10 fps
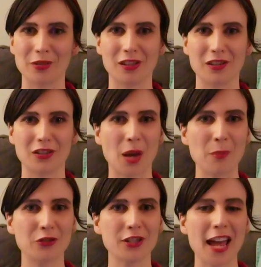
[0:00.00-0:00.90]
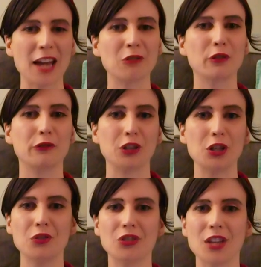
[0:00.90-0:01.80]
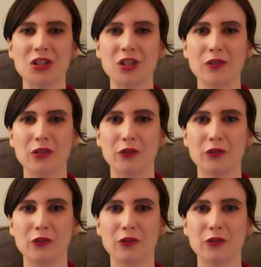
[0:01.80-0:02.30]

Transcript: to the summary and review section of the